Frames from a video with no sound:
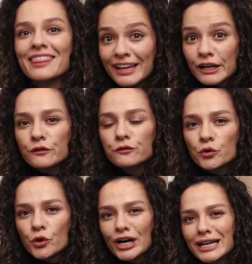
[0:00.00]

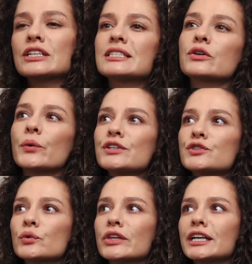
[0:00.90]
Therefore, it's going
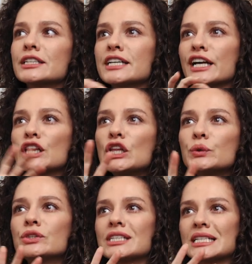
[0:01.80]
to like
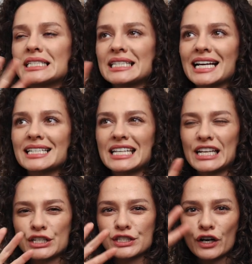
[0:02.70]
dilute the
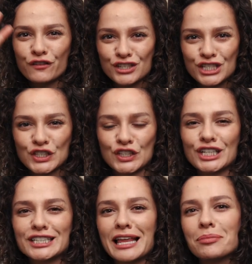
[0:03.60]
sexiness of the
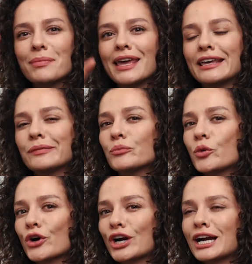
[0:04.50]
skirt and make it
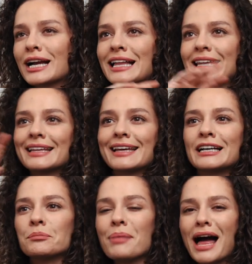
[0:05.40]
more
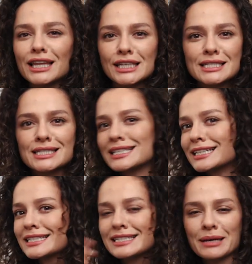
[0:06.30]
like balanced
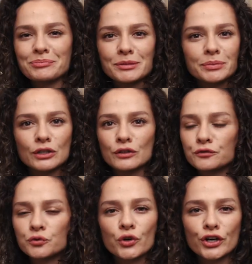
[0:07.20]
and acceptable
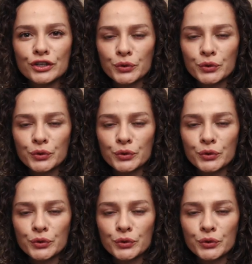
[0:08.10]
for